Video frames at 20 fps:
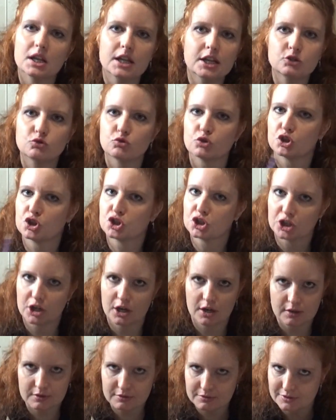
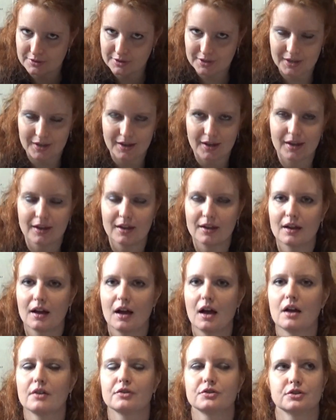literature, okay,
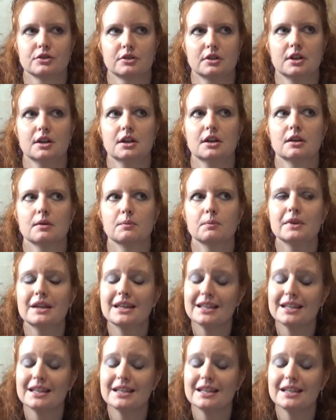after him,